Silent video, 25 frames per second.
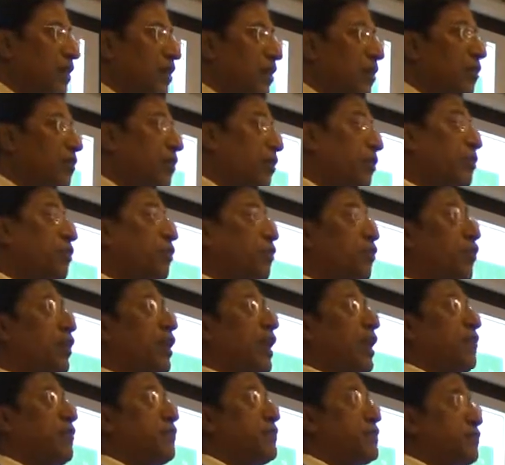Now the useful
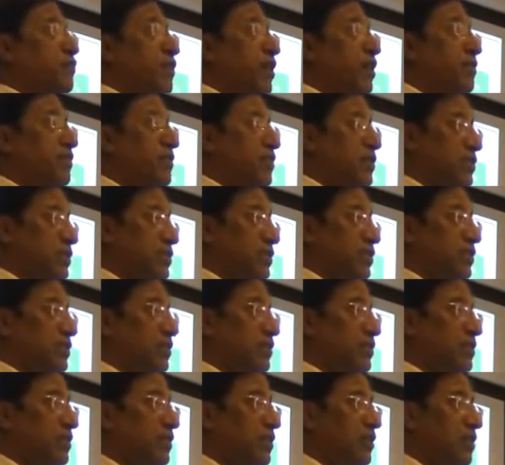life is 5 years.
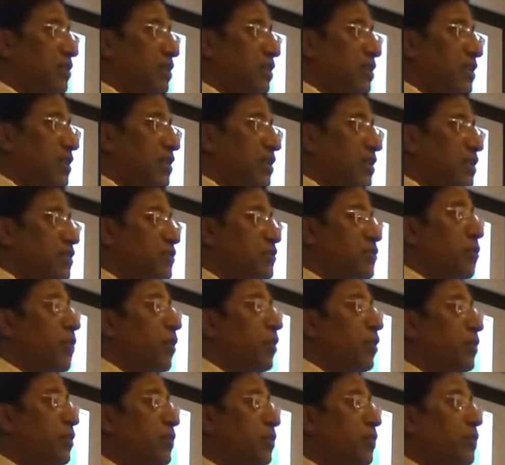So
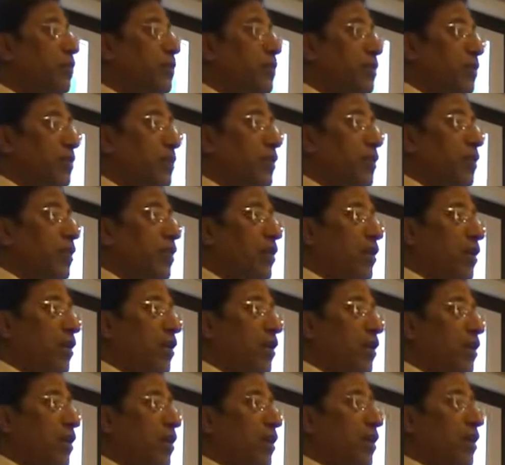what do?
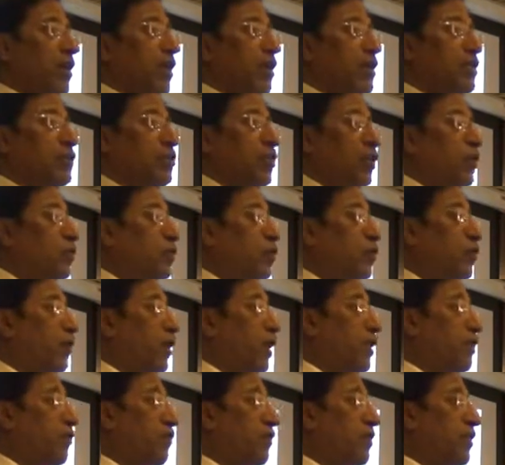So the useful
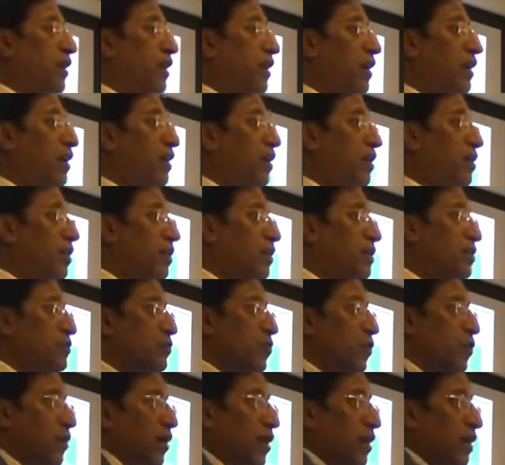life theoretically is
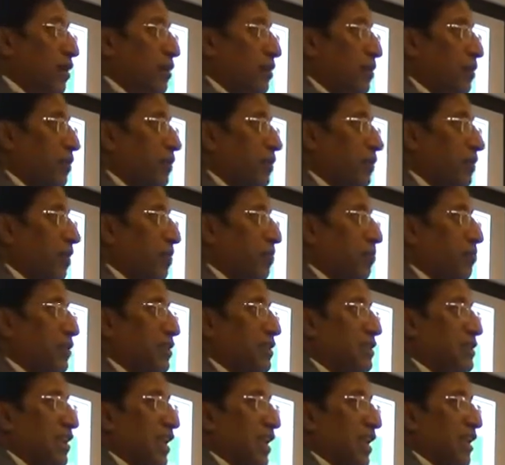over under the new
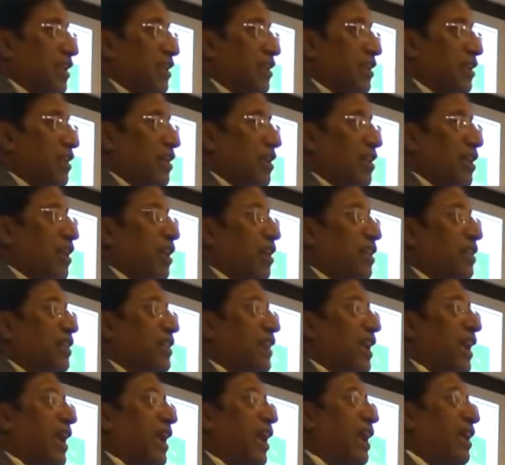Companies Act.
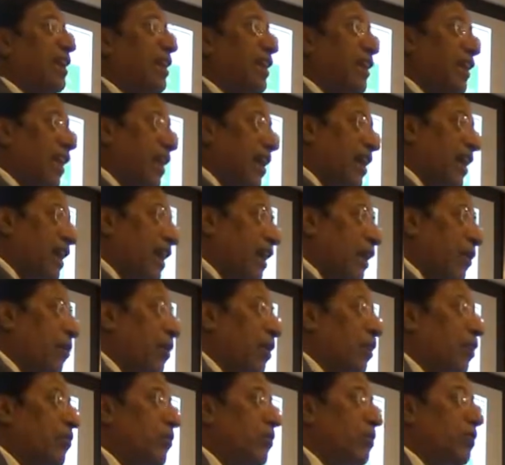The entire
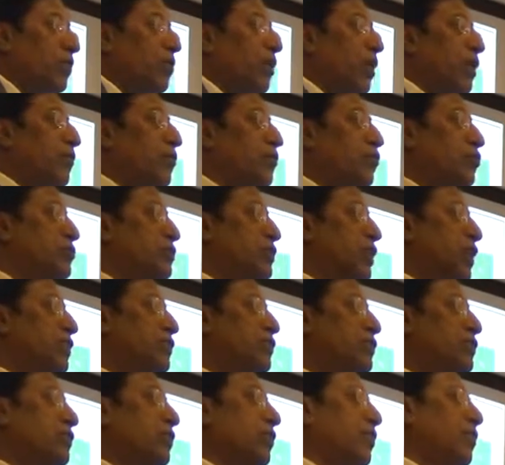amount you have to
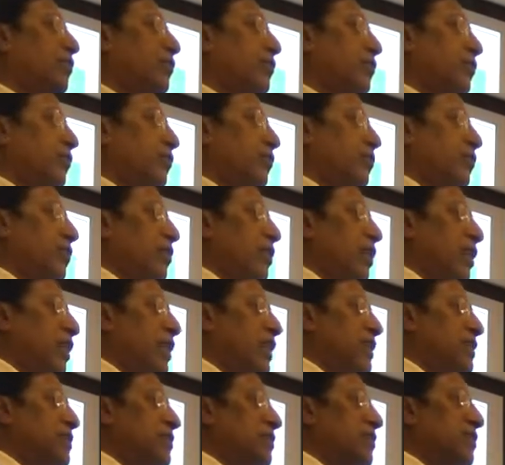charge it off
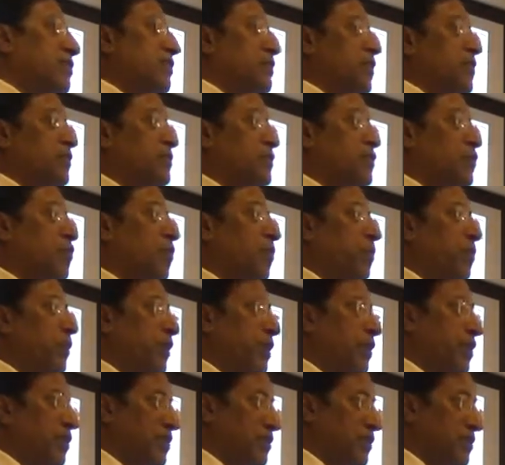against reserves, opening
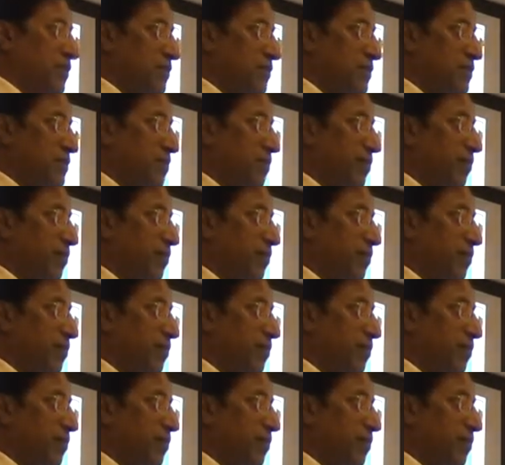reserves.